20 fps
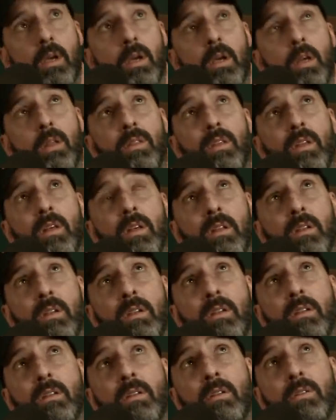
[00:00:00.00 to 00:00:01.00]
And
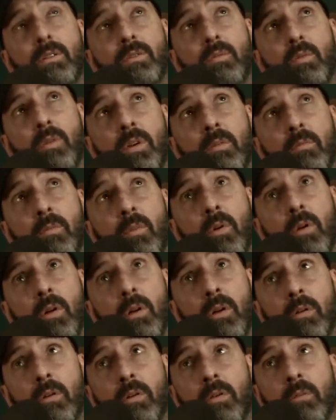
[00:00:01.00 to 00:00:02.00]
then there was one
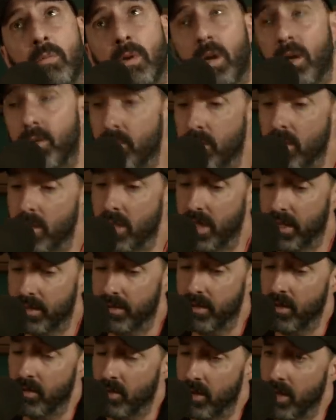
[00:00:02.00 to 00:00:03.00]
more, but I really
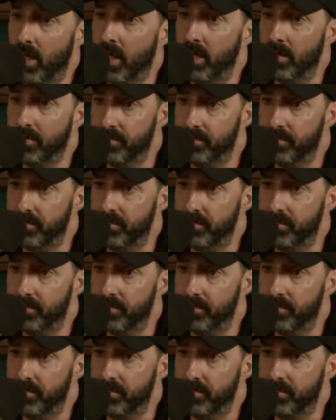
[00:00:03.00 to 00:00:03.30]
liked O oh a lot.